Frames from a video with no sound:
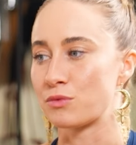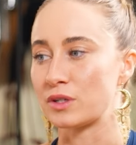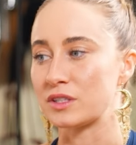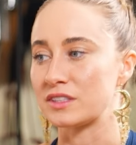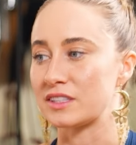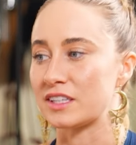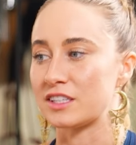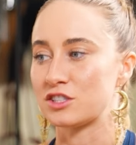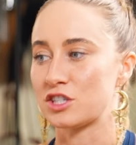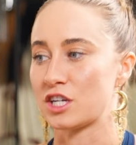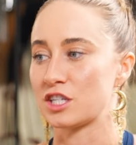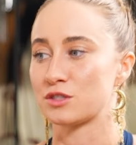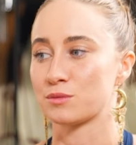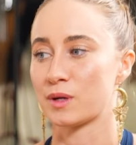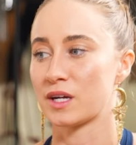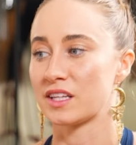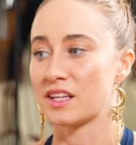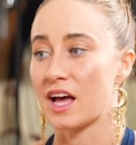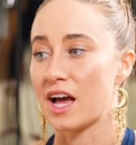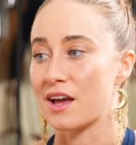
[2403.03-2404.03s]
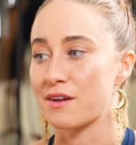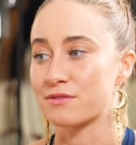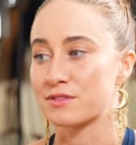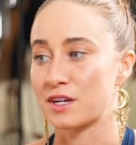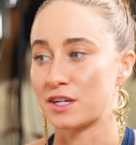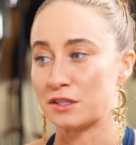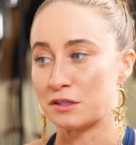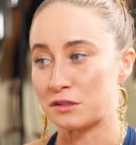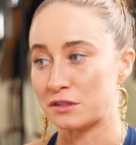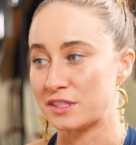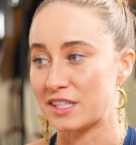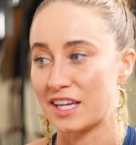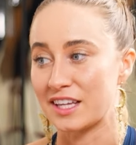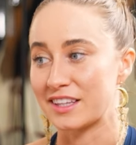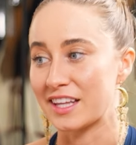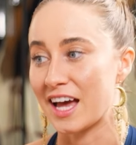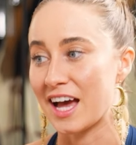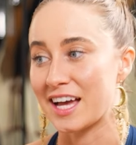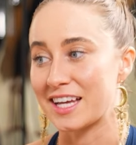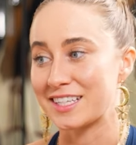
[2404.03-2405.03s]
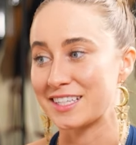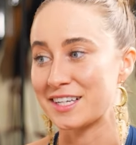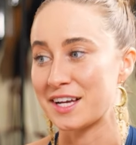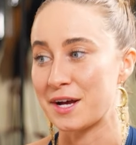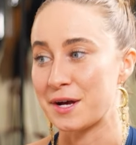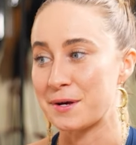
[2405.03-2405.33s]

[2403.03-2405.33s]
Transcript: really changed my life to understand that.